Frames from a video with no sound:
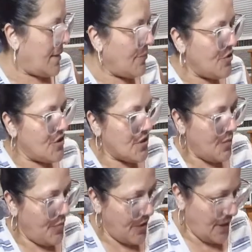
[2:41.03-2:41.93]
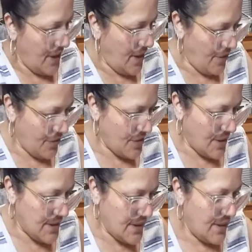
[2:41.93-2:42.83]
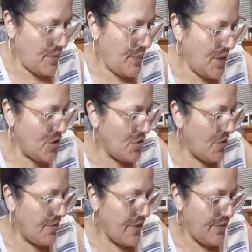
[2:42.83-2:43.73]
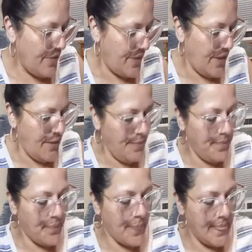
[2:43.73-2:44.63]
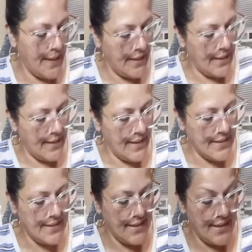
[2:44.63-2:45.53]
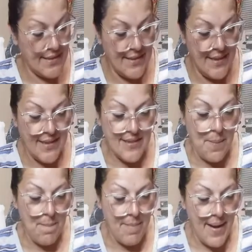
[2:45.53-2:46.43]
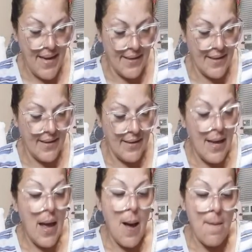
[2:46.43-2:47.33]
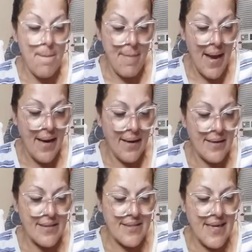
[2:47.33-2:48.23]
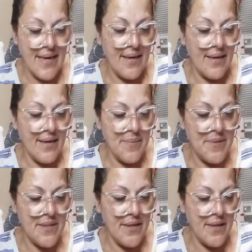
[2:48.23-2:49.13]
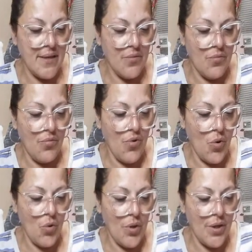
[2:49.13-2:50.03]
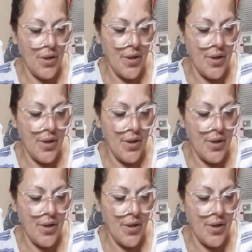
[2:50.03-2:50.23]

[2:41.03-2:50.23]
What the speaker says: I'm just going to put it here so I can take a picture of everything. Then the next thing I see is a MAC Satin Lipstick Rogue.